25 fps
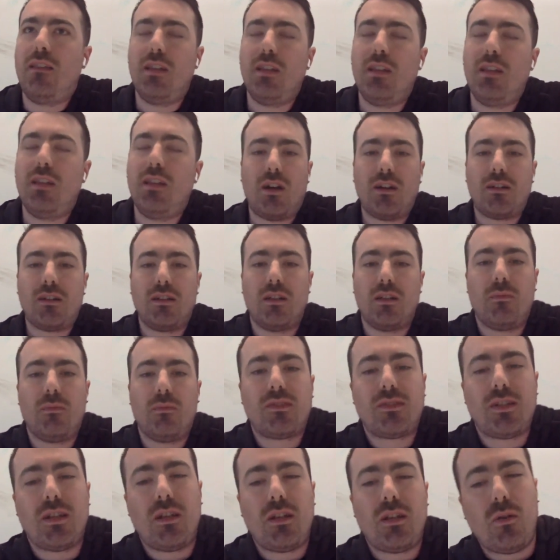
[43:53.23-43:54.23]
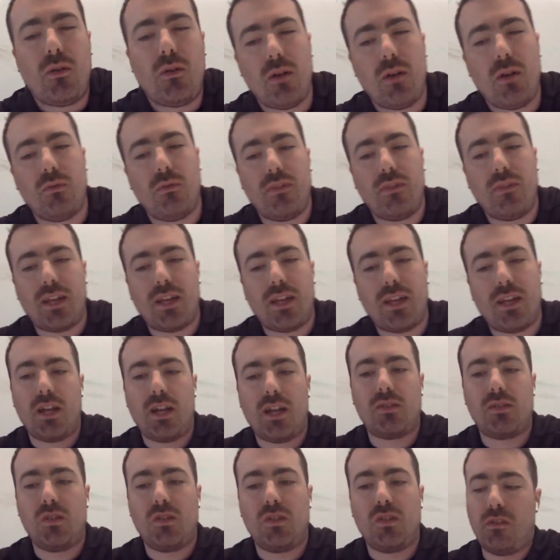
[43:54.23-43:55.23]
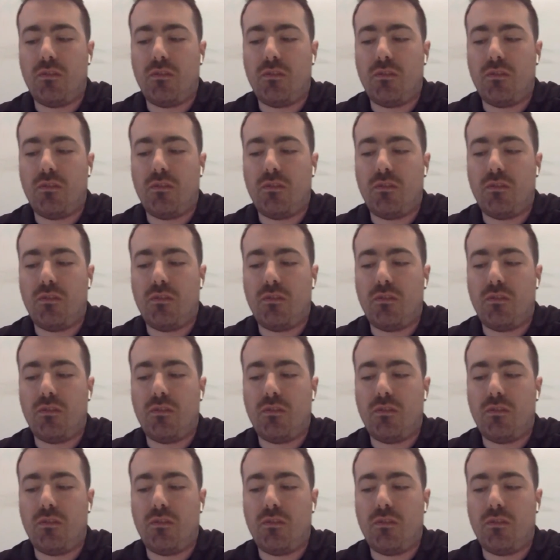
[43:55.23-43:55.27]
And then you talk to them and say, okay, well, that's great.